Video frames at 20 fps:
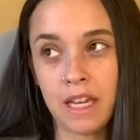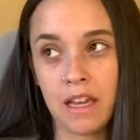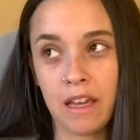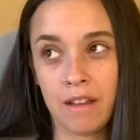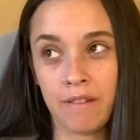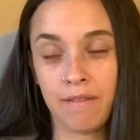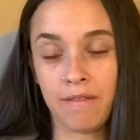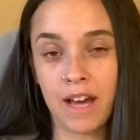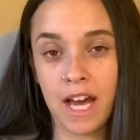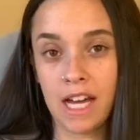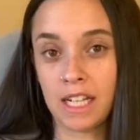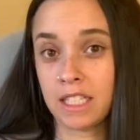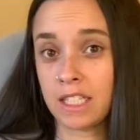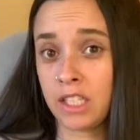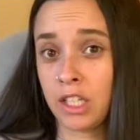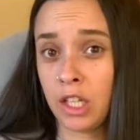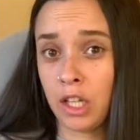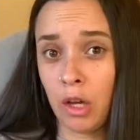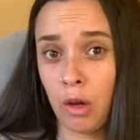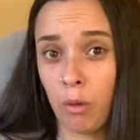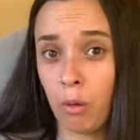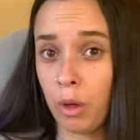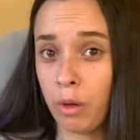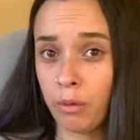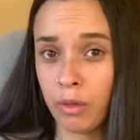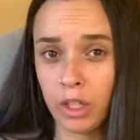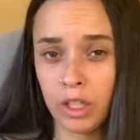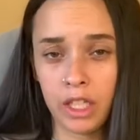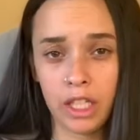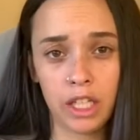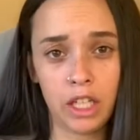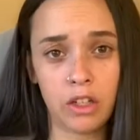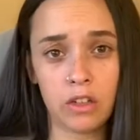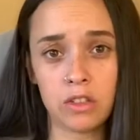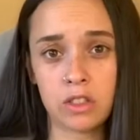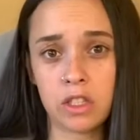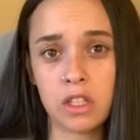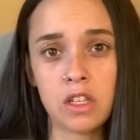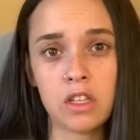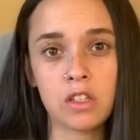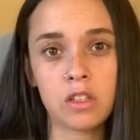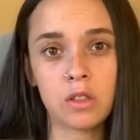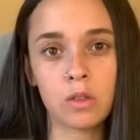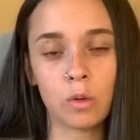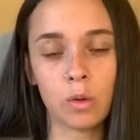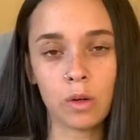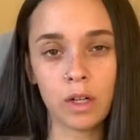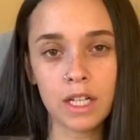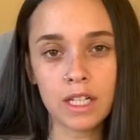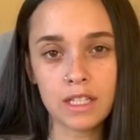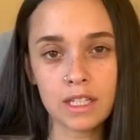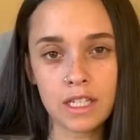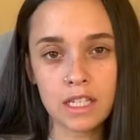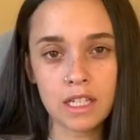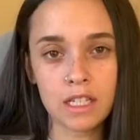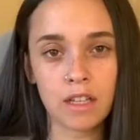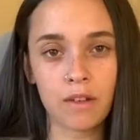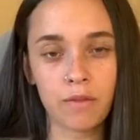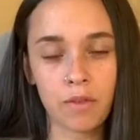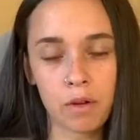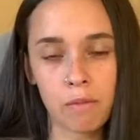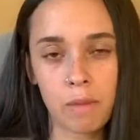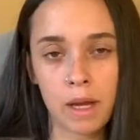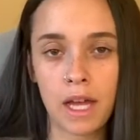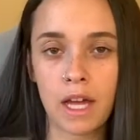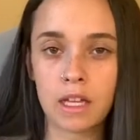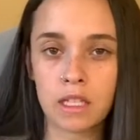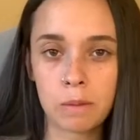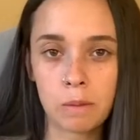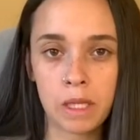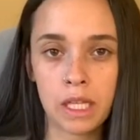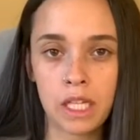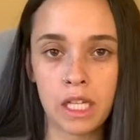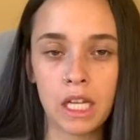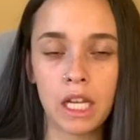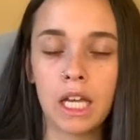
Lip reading: In fact, no one really knows these stories except for my husband